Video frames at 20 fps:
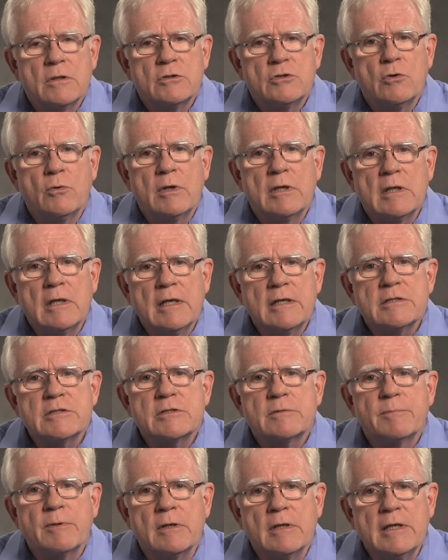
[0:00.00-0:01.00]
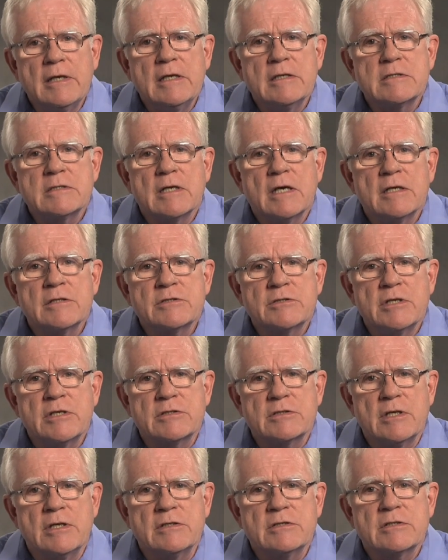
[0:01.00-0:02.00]
to enlist police
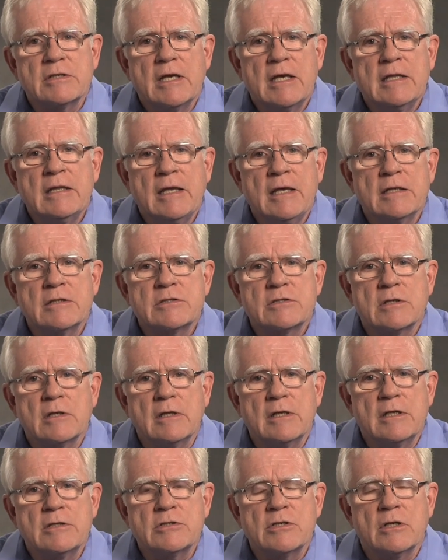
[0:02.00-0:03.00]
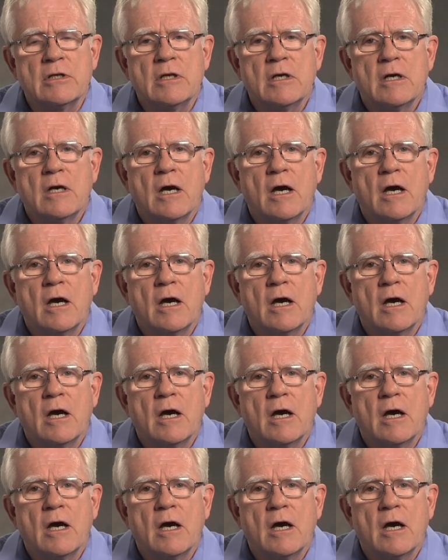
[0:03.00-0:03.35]
assistance in the installation